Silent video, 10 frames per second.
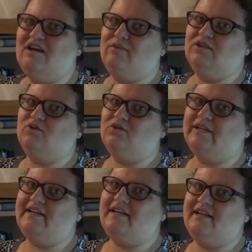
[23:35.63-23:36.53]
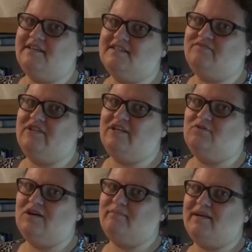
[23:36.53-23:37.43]
I'm a little late getting this video
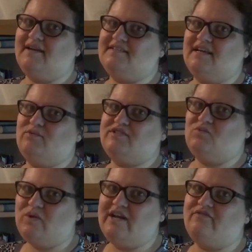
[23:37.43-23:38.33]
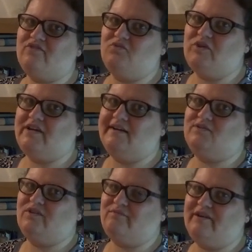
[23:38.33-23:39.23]
up because I was away for the
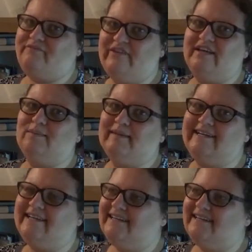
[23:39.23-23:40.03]
weekend with my family.